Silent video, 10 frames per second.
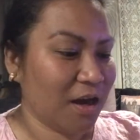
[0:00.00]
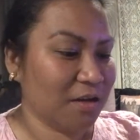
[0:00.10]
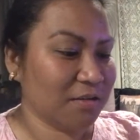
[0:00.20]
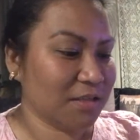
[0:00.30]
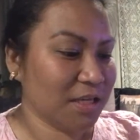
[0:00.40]

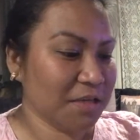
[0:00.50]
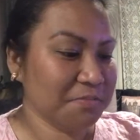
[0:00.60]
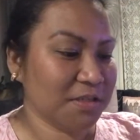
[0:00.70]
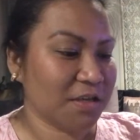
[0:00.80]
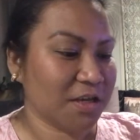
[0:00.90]

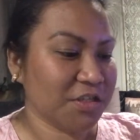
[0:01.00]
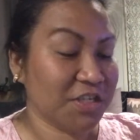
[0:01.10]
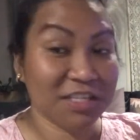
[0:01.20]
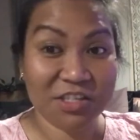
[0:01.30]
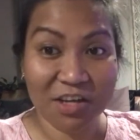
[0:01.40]
nibs,
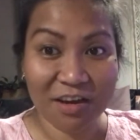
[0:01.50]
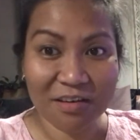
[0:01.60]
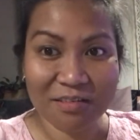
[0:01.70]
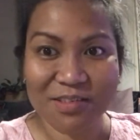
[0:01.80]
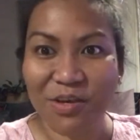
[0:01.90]
ginger.
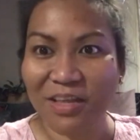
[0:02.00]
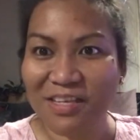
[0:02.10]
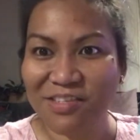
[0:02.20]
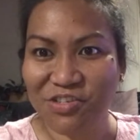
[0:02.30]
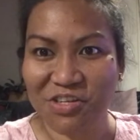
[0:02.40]
So it
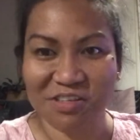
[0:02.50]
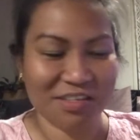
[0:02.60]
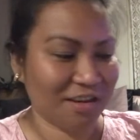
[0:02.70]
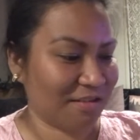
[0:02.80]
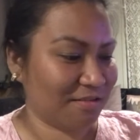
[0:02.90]
has
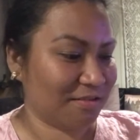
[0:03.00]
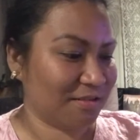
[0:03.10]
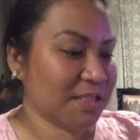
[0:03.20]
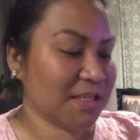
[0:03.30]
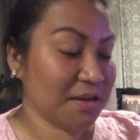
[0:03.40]
ginger.
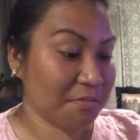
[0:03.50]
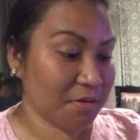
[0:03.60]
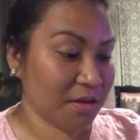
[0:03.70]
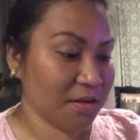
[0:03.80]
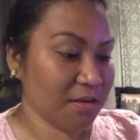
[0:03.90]

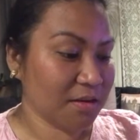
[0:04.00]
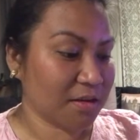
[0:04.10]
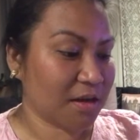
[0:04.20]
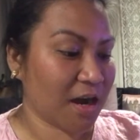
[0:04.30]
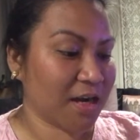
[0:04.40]
Cinnamon,
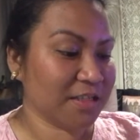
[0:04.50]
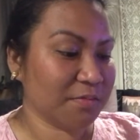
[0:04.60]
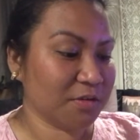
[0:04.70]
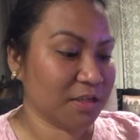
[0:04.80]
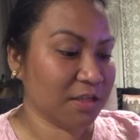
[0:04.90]

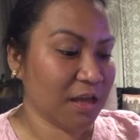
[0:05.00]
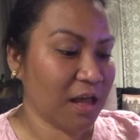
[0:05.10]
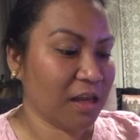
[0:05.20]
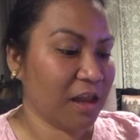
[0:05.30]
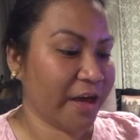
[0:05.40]
cardamom,
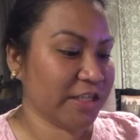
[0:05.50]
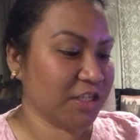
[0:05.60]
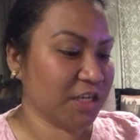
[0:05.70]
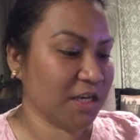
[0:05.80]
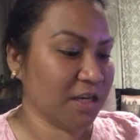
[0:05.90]

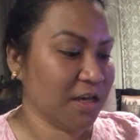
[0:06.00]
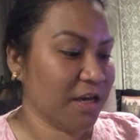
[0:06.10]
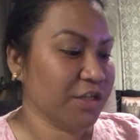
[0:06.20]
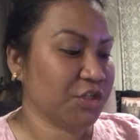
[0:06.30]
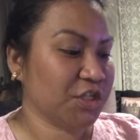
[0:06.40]
lychee,
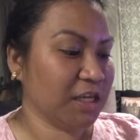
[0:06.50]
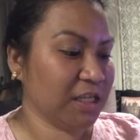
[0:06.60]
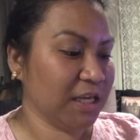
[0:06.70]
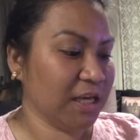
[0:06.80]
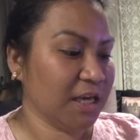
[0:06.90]

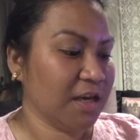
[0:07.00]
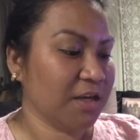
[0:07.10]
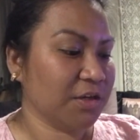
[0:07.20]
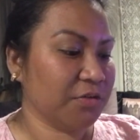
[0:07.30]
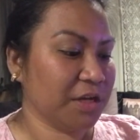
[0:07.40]
chili,
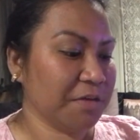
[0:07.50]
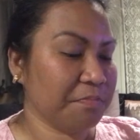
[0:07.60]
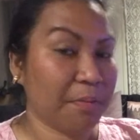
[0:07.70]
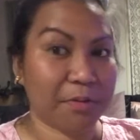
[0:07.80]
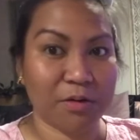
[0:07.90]
green
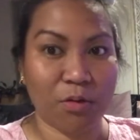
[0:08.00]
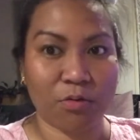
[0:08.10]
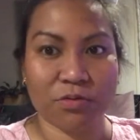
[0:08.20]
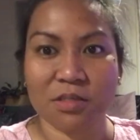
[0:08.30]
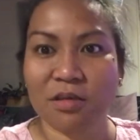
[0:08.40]

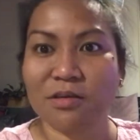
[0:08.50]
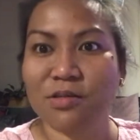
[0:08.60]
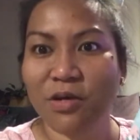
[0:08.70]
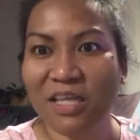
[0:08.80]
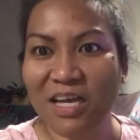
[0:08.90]
peppercorns.
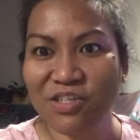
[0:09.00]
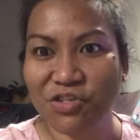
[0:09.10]
So it has